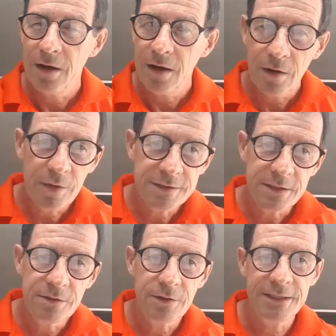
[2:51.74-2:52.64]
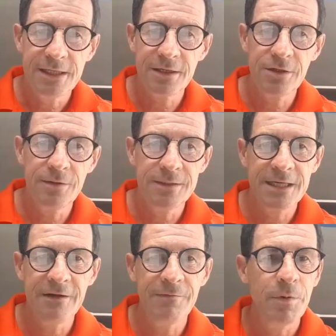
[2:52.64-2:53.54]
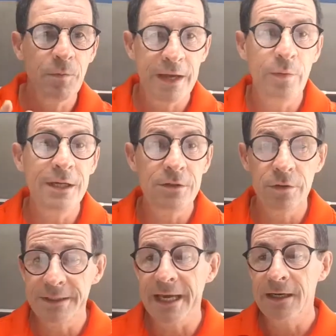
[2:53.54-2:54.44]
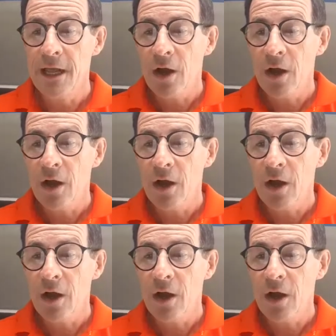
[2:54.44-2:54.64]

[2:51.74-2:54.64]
Was it? No, I think I've done it myself, but I will do it then.